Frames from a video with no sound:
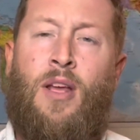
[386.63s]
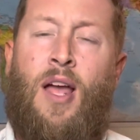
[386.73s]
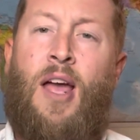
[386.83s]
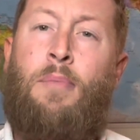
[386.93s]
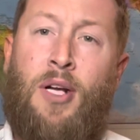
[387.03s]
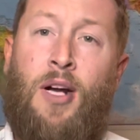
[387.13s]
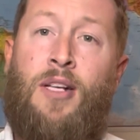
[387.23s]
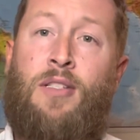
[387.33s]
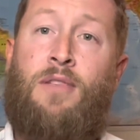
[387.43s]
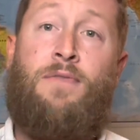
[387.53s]
And
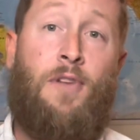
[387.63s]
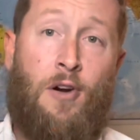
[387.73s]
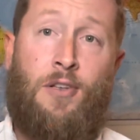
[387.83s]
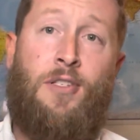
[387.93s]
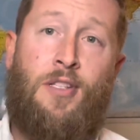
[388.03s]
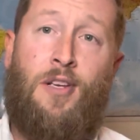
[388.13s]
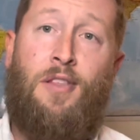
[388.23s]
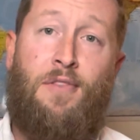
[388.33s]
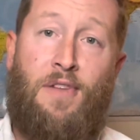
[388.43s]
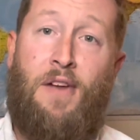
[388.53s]
because of, first,
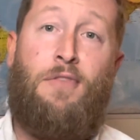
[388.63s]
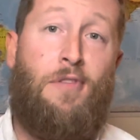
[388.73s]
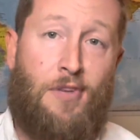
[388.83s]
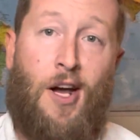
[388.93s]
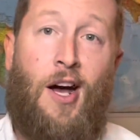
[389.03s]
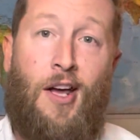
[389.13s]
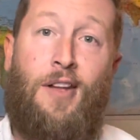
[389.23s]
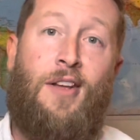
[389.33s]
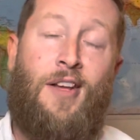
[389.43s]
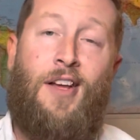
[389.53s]
the favor of God,